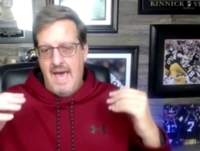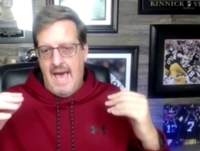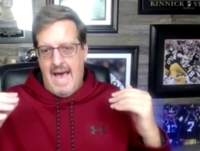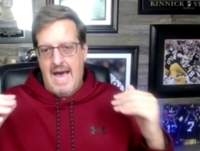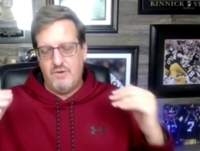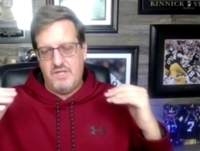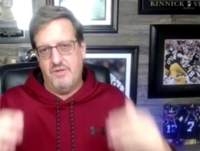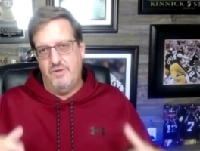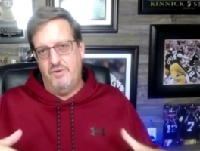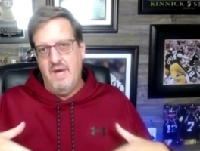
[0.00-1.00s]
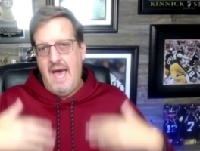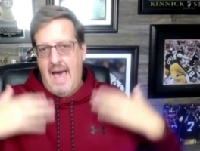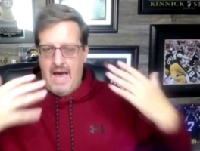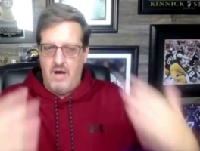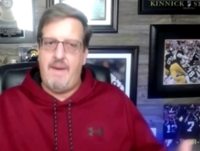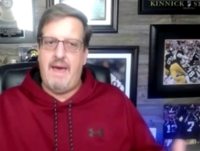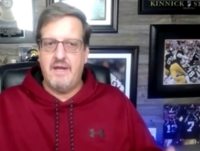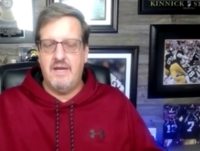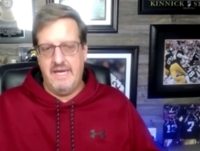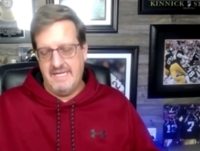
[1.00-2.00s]
how to how am I
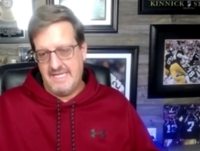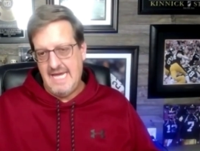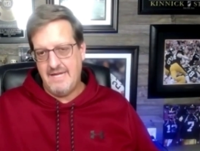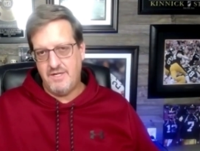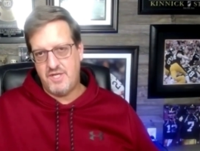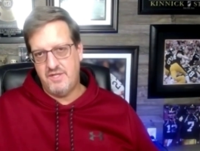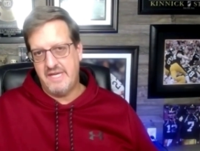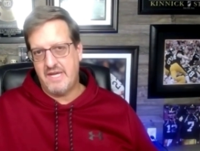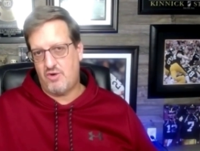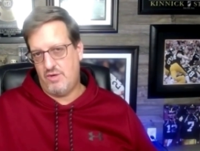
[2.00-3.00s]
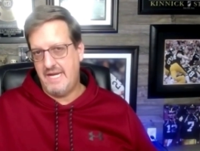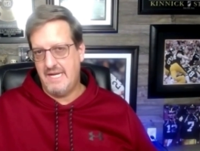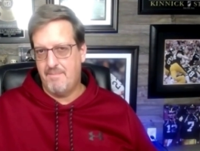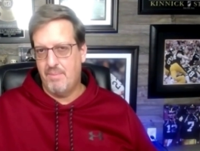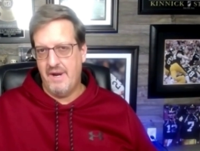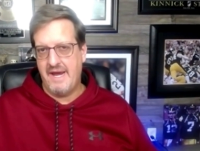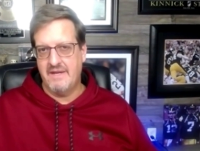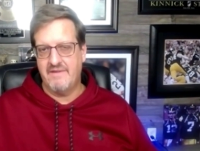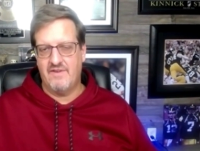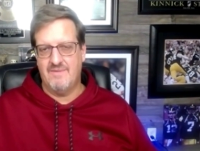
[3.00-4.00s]
going to intentionally create a
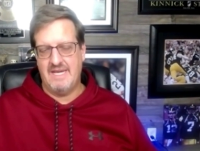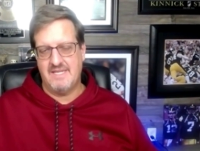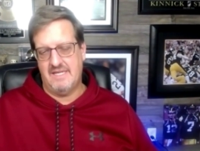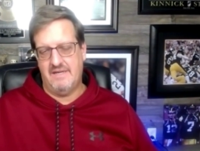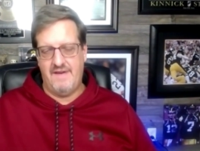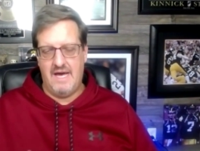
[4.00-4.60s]
brand for myself?